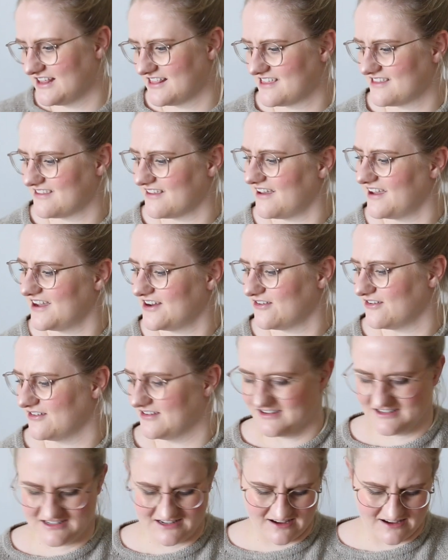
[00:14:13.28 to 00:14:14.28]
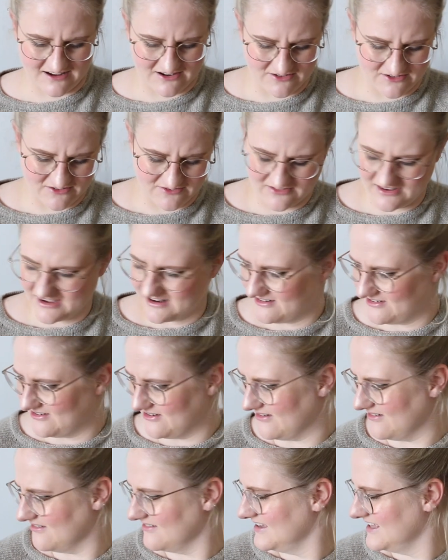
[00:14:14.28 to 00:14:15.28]
that's dyed on it, kind of. I don't
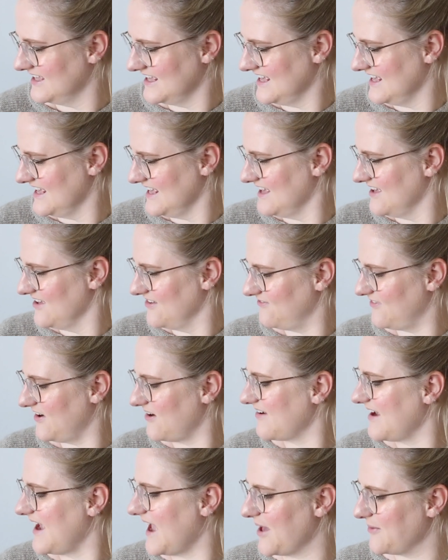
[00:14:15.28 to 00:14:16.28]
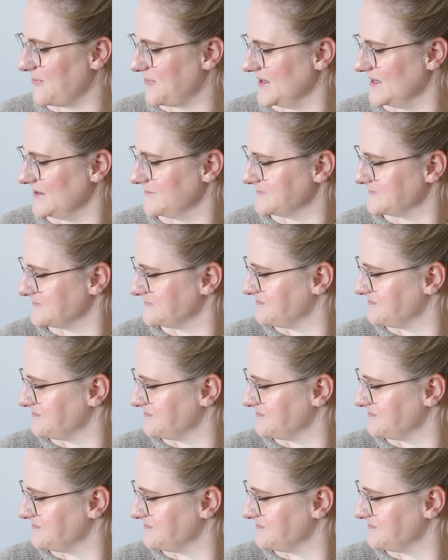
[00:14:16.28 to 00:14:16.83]
know. Very happy.